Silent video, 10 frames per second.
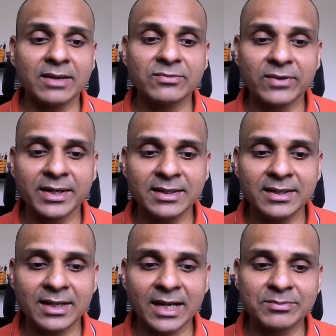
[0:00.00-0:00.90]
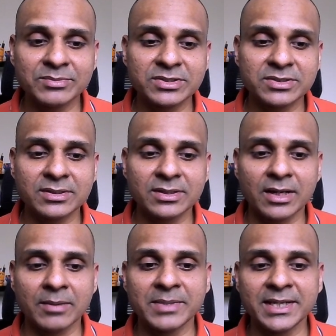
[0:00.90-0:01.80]
And finally, I'm just
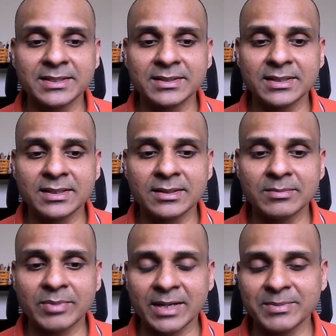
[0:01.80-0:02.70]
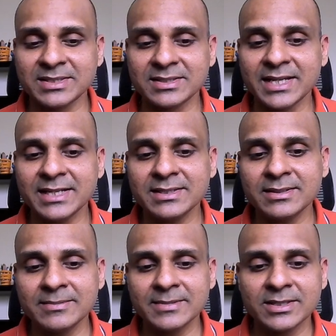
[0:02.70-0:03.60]
updating the parameter
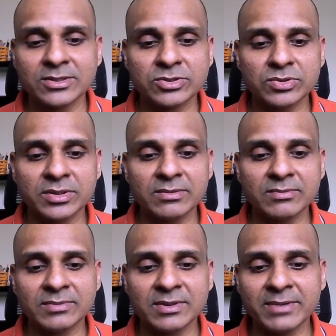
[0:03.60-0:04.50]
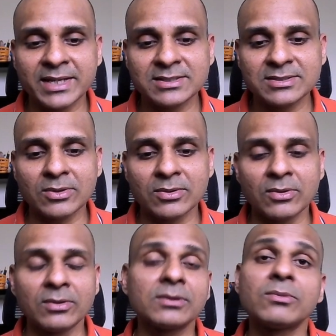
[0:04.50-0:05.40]
data so that the weights
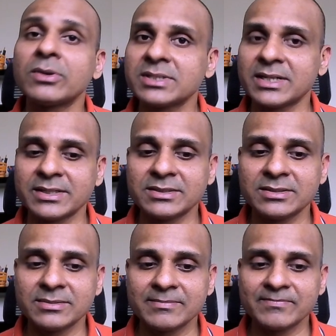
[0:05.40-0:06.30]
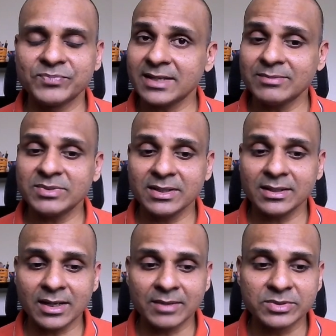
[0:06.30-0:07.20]
are all quantized. The same
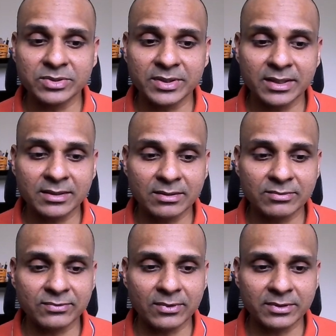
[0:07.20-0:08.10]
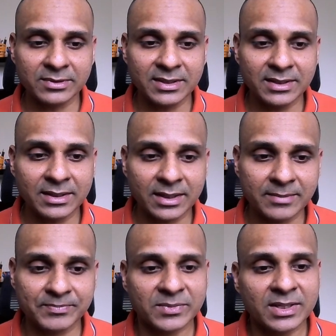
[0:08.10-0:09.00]
thing I'm doing for
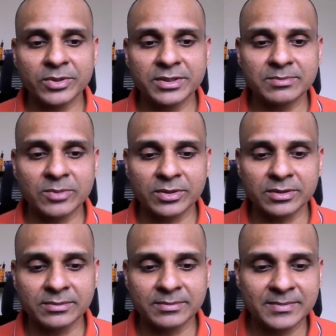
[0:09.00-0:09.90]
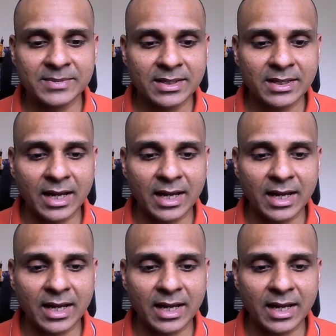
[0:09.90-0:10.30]
the zero point model.